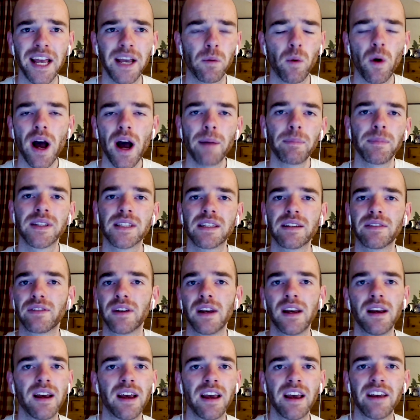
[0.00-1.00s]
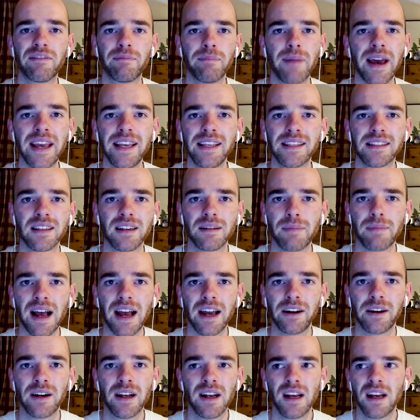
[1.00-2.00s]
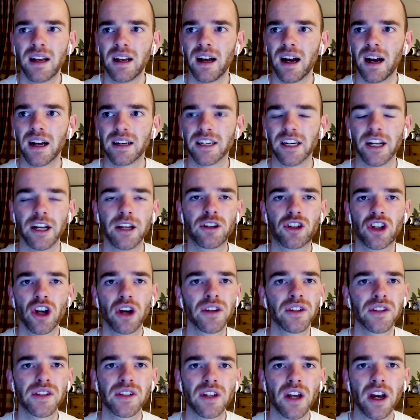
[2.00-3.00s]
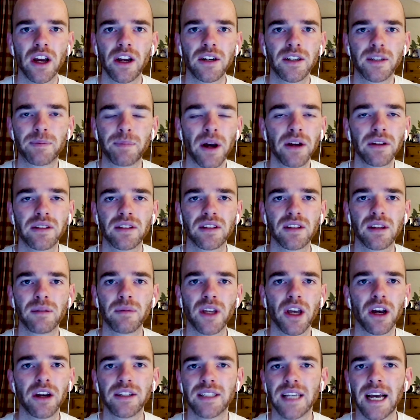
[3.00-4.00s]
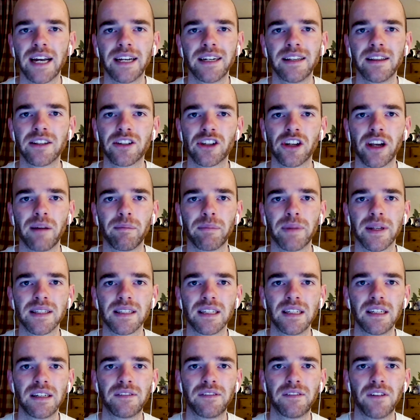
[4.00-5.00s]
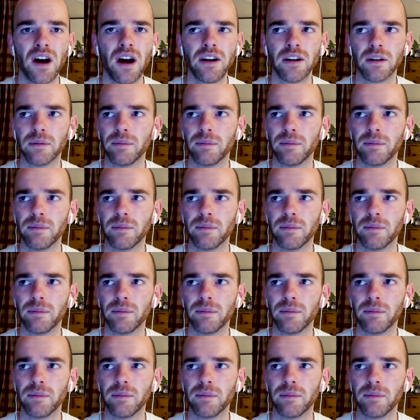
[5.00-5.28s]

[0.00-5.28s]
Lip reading: What happens if Mason Mount, I don't know, John Stones, both of them go down in the Champions League final?